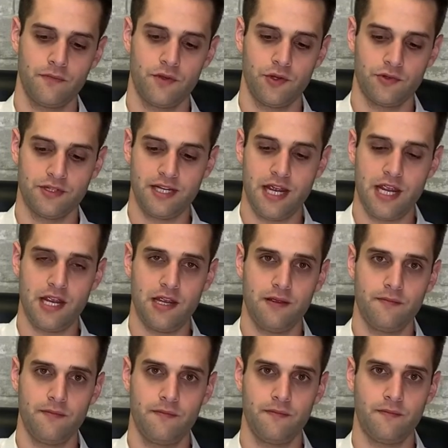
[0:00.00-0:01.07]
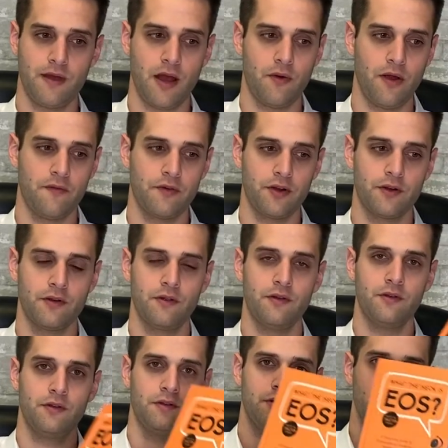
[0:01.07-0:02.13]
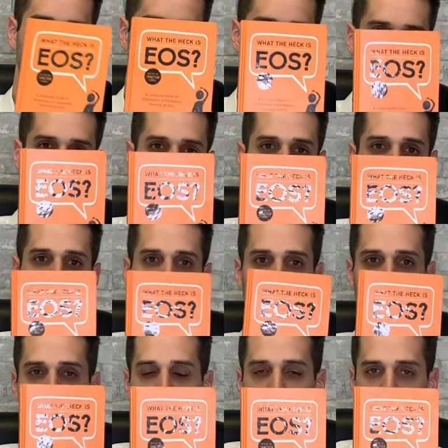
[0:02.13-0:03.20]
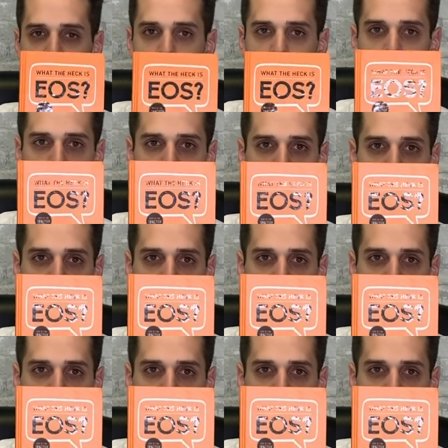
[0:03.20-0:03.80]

Your team, however, should be reading this book.